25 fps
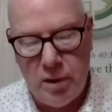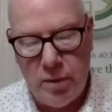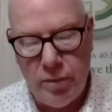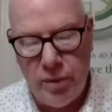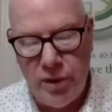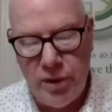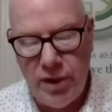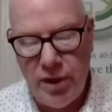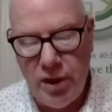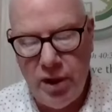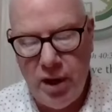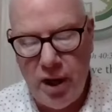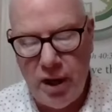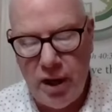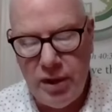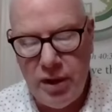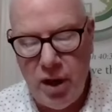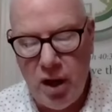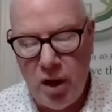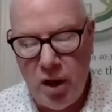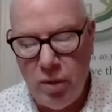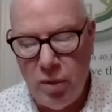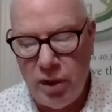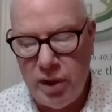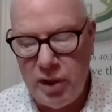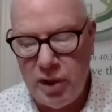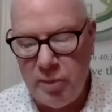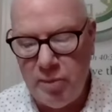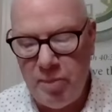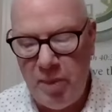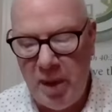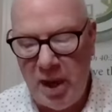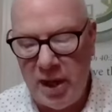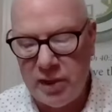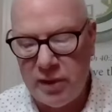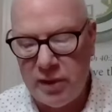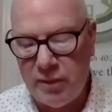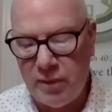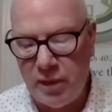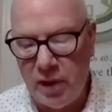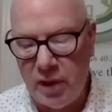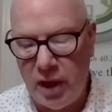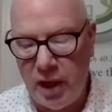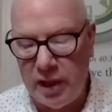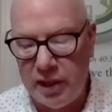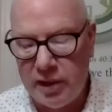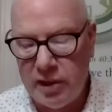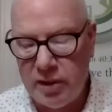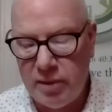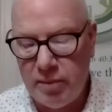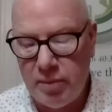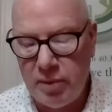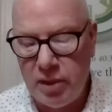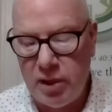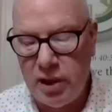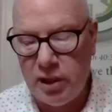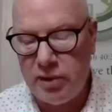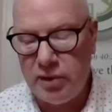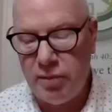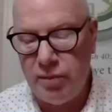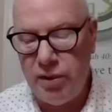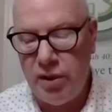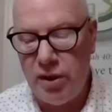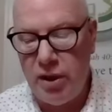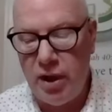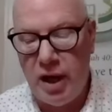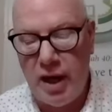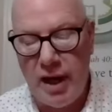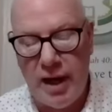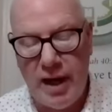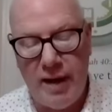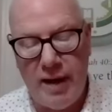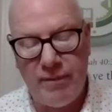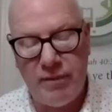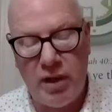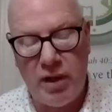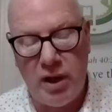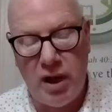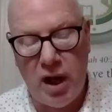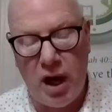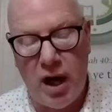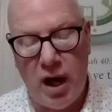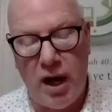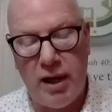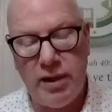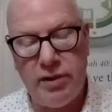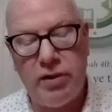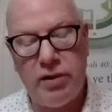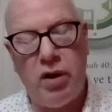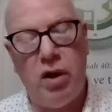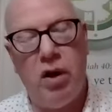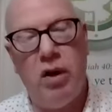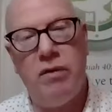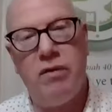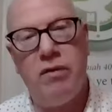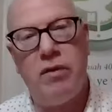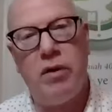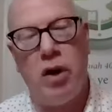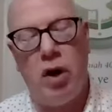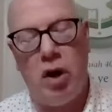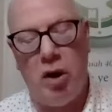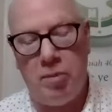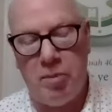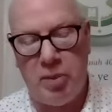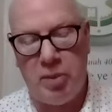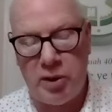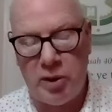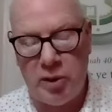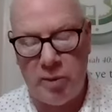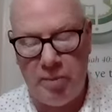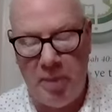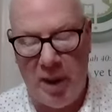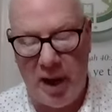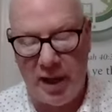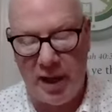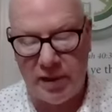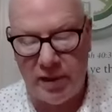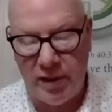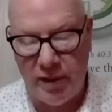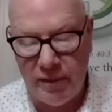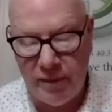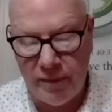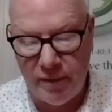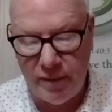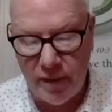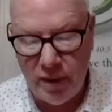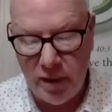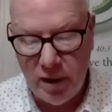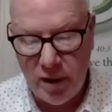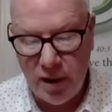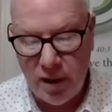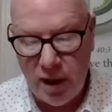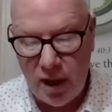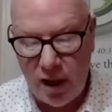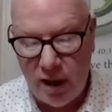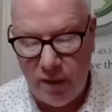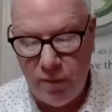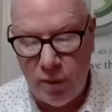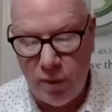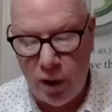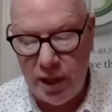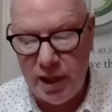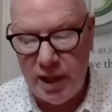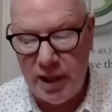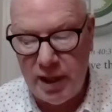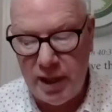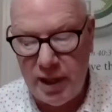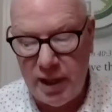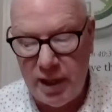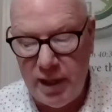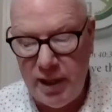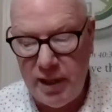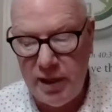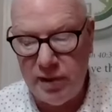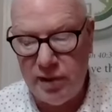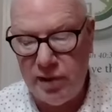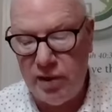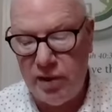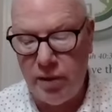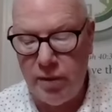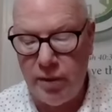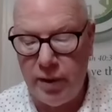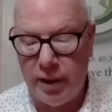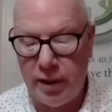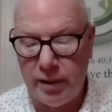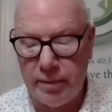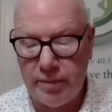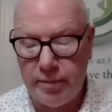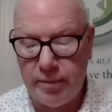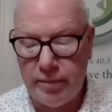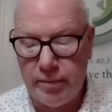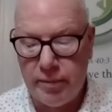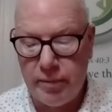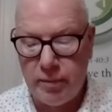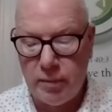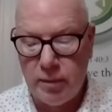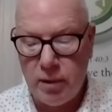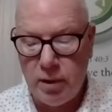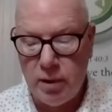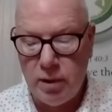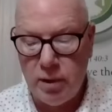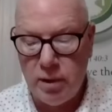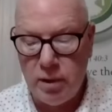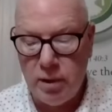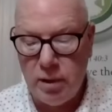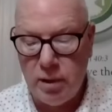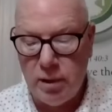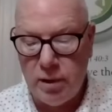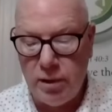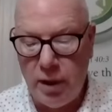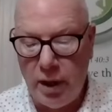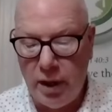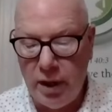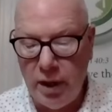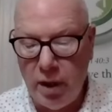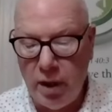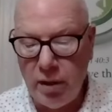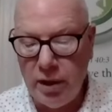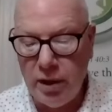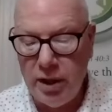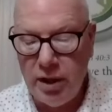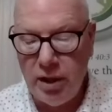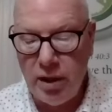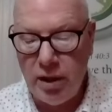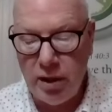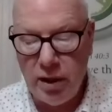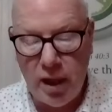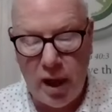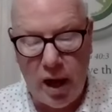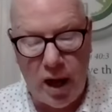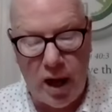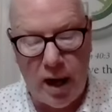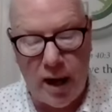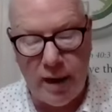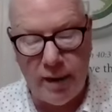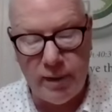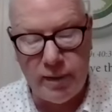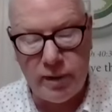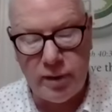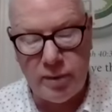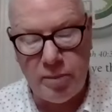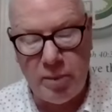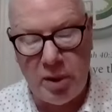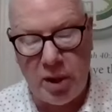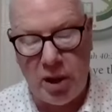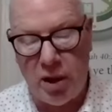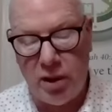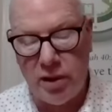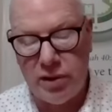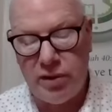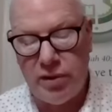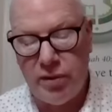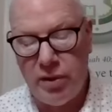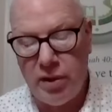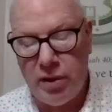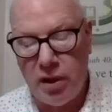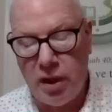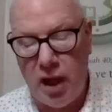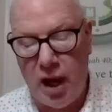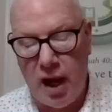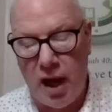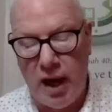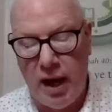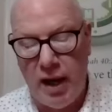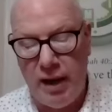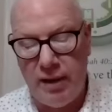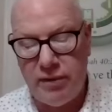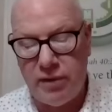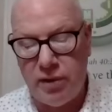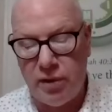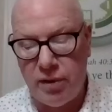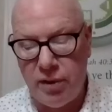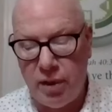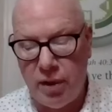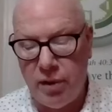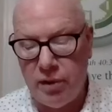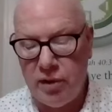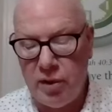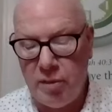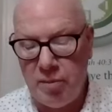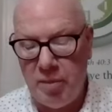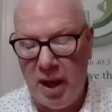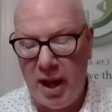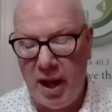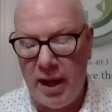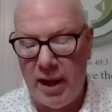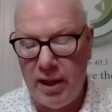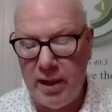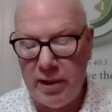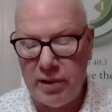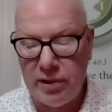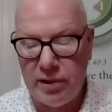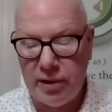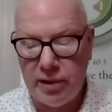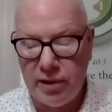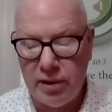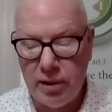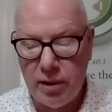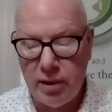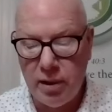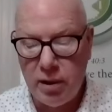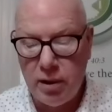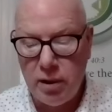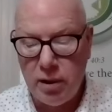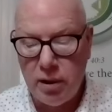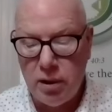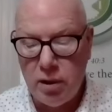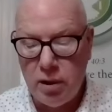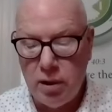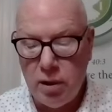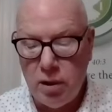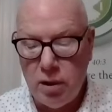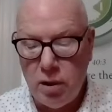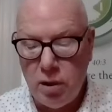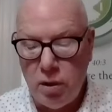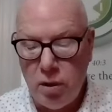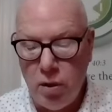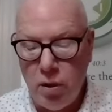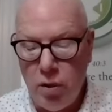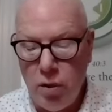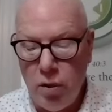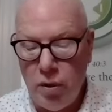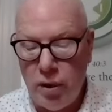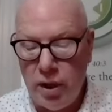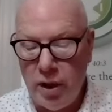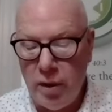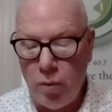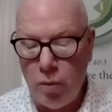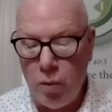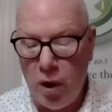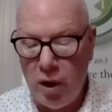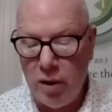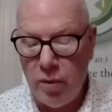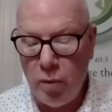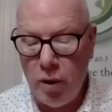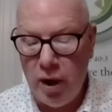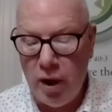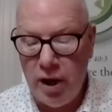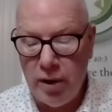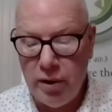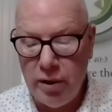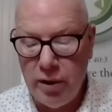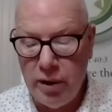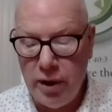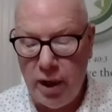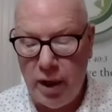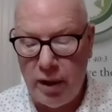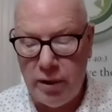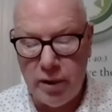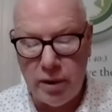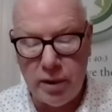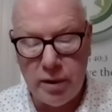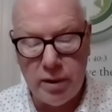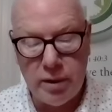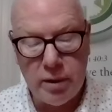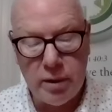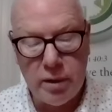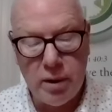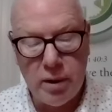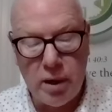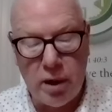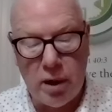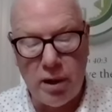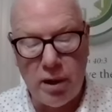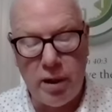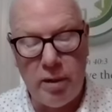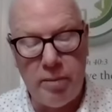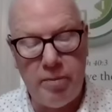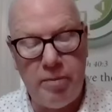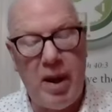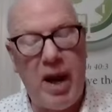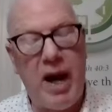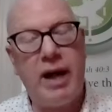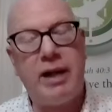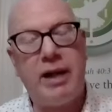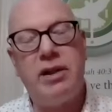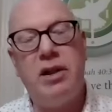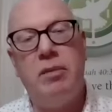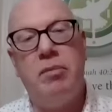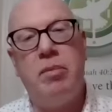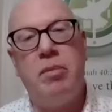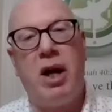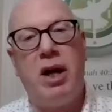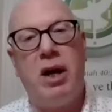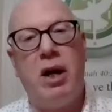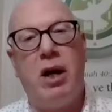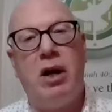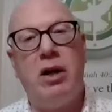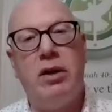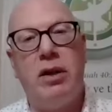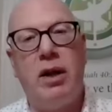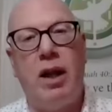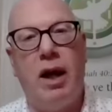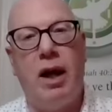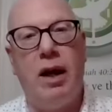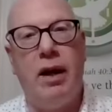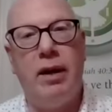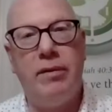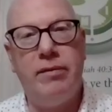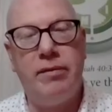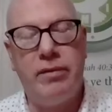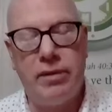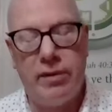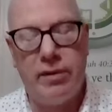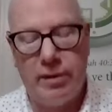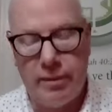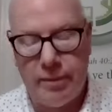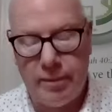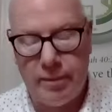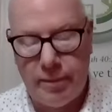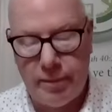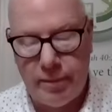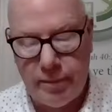We do not know what is best for us because we do not have God's overall perspective of what he is doing, not only in our lives, but also in the lives of those about us who, in one way or another, are impacted by our lives.